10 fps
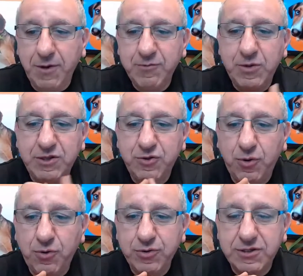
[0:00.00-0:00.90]
we
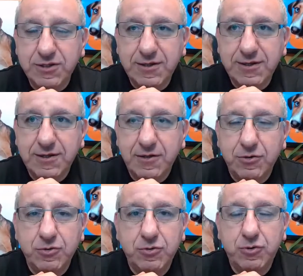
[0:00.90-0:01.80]
don't
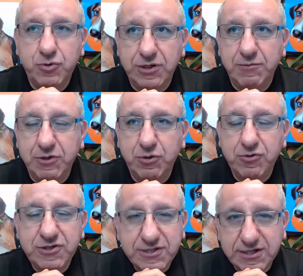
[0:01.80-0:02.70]
do it. We
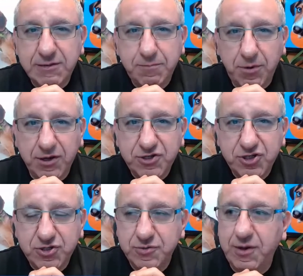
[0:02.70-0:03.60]
don't sleep
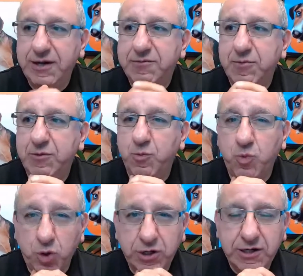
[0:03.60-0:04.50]
much, right? We
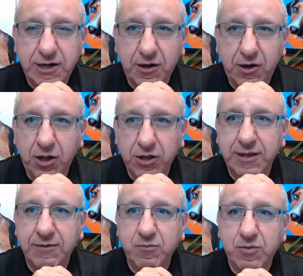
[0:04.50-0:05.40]
work a lot,
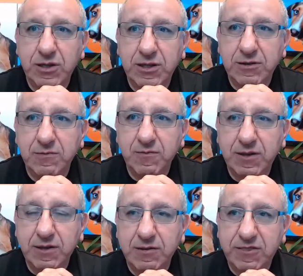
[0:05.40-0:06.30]
and
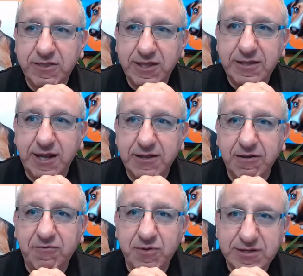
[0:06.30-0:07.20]
we think that
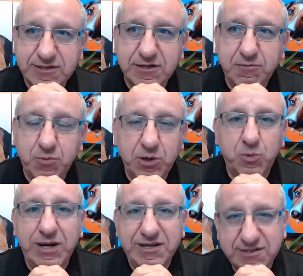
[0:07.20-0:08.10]
if we sleep, we're
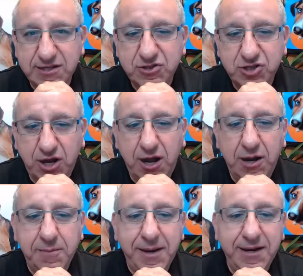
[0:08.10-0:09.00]
wasting
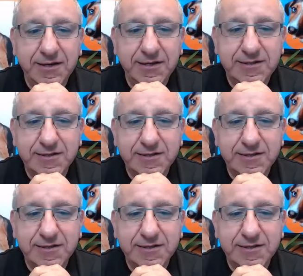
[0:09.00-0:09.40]
time, and